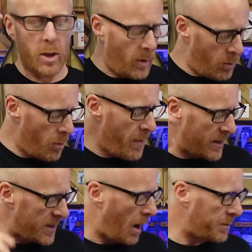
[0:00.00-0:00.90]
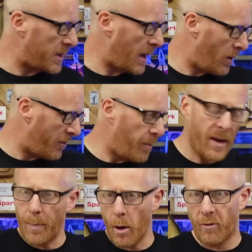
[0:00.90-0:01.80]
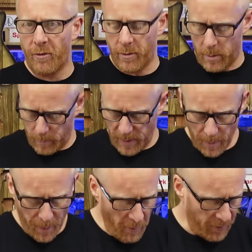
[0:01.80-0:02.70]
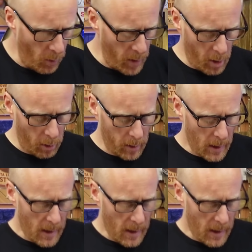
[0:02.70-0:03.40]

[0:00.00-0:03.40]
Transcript: Shall we? We'll mix it up today. We'll have a bit of both. Bit of both going on.